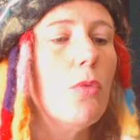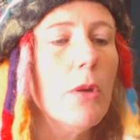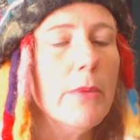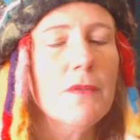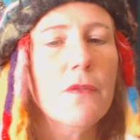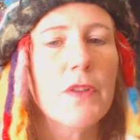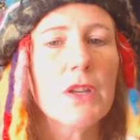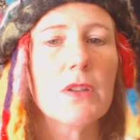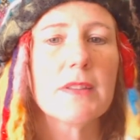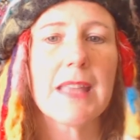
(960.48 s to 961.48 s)
if a woman
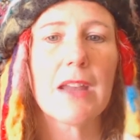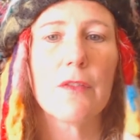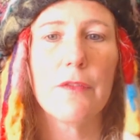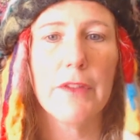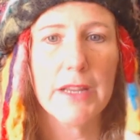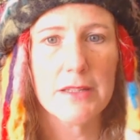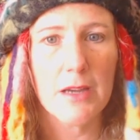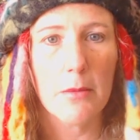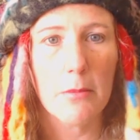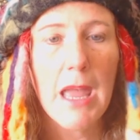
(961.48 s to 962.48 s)
feels like a
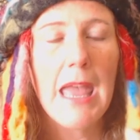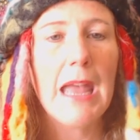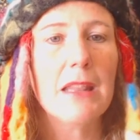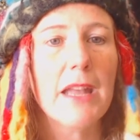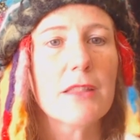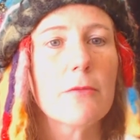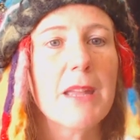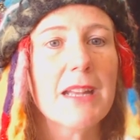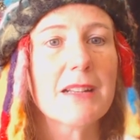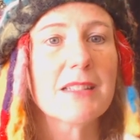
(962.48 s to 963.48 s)
victim and like they're
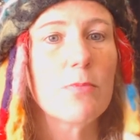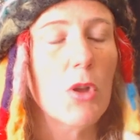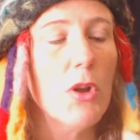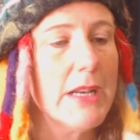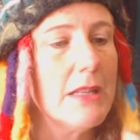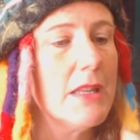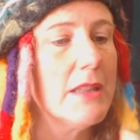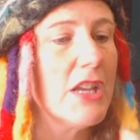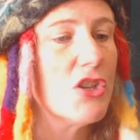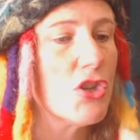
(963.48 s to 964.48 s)
being exploited,
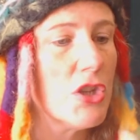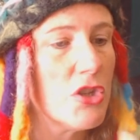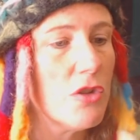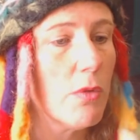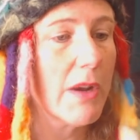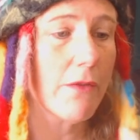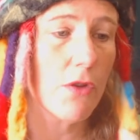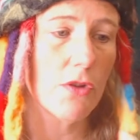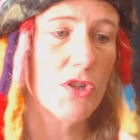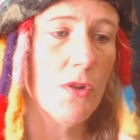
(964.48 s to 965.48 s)
then they shouldn't do
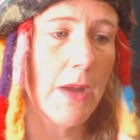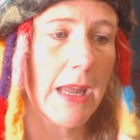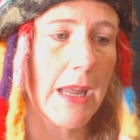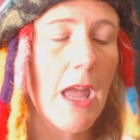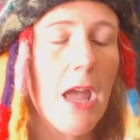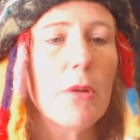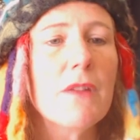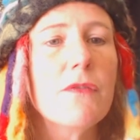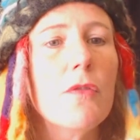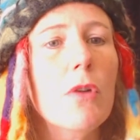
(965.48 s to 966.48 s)
whatever they're doing.
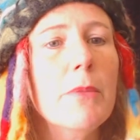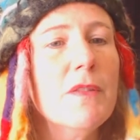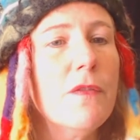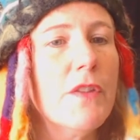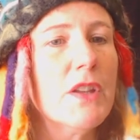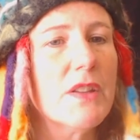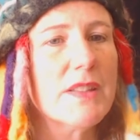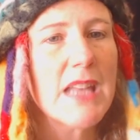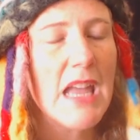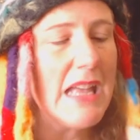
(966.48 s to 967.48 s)
But if a woman
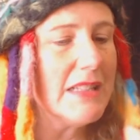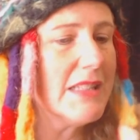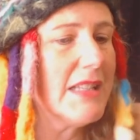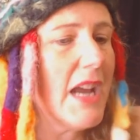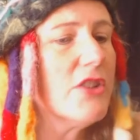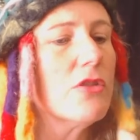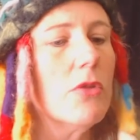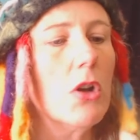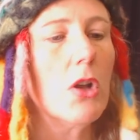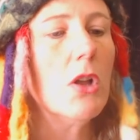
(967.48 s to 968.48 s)
feels
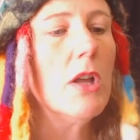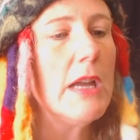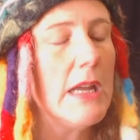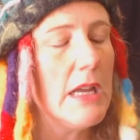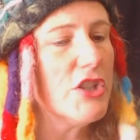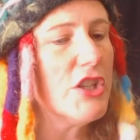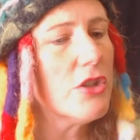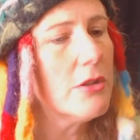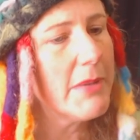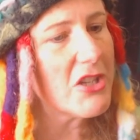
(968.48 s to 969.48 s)
sexual, she
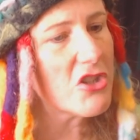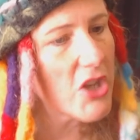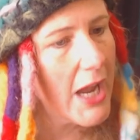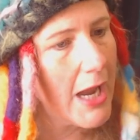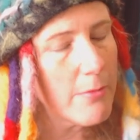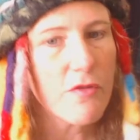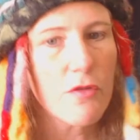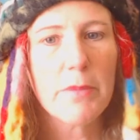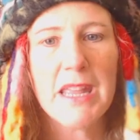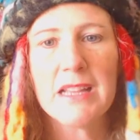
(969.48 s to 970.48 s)
shouldn't be shamed
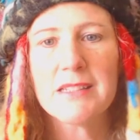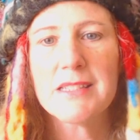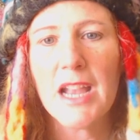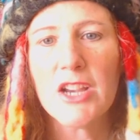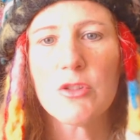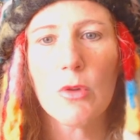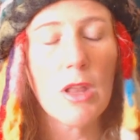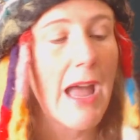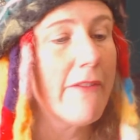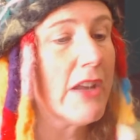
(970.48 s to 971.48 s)
for being
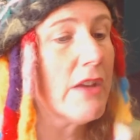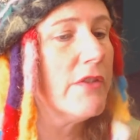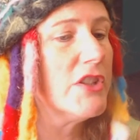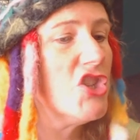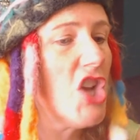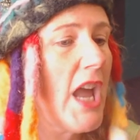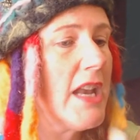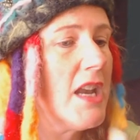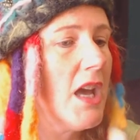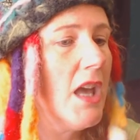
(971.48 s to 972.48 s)
sexual, having a
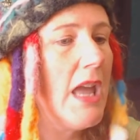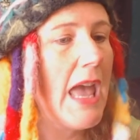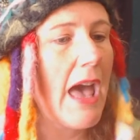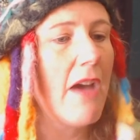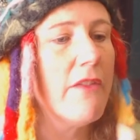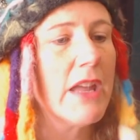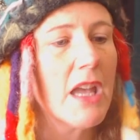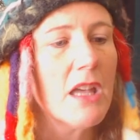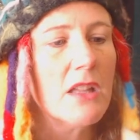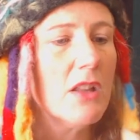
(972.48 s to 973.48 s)
vagina,
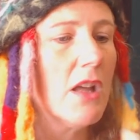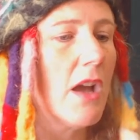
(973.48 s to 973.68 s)
having